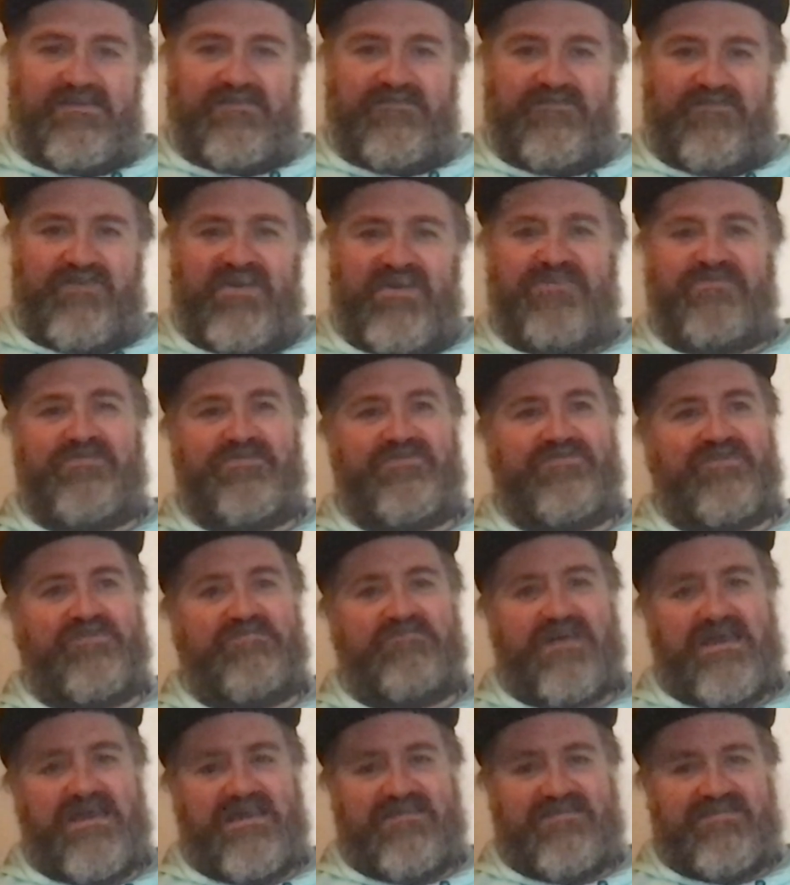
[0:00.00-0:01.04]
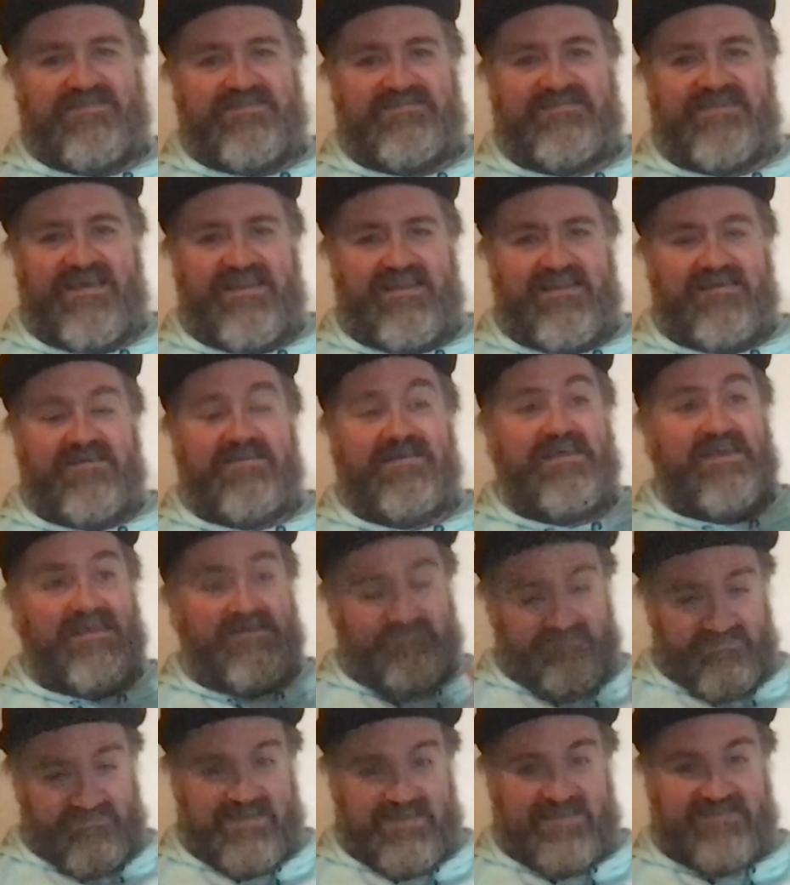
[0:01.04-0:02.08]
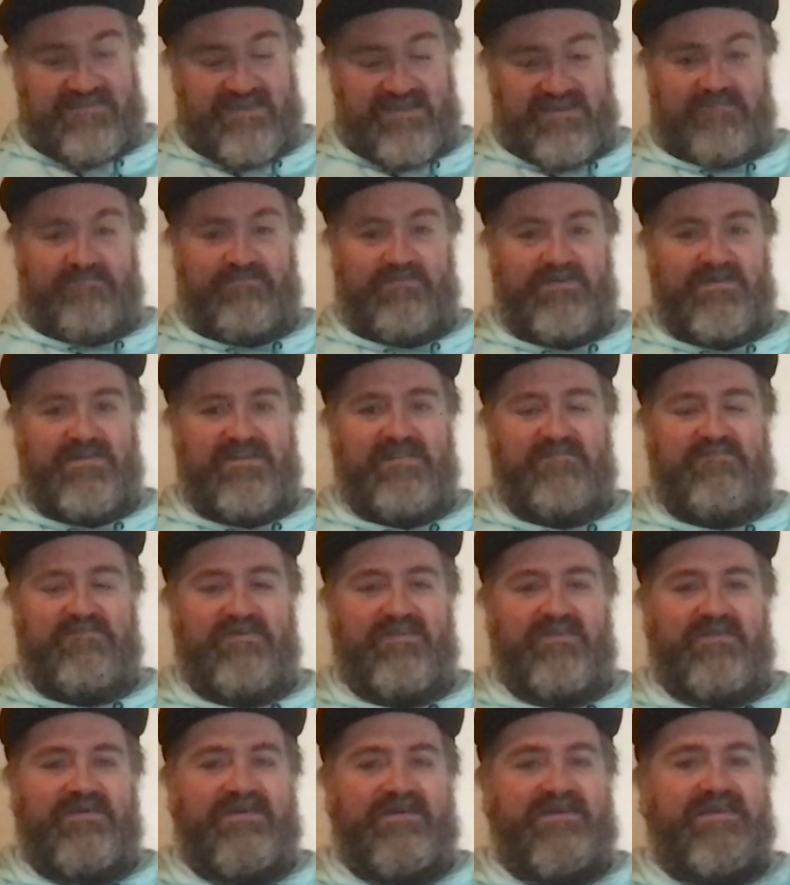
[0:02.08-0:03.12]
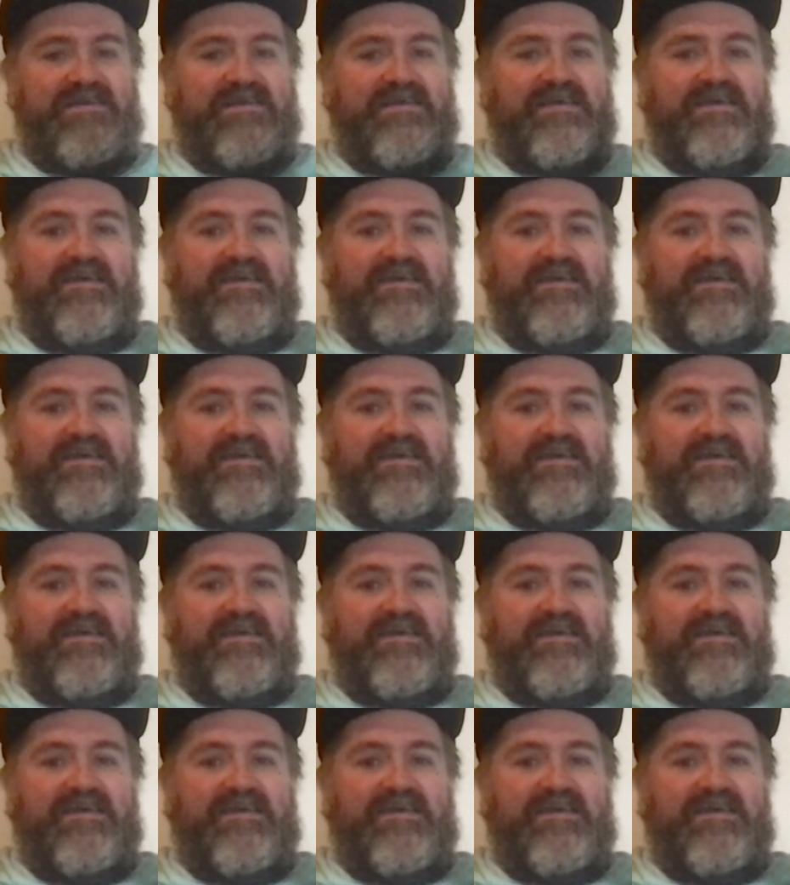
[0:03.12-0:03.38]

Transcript: First was from Nathan Teller. He's ex-Burnley, by the way.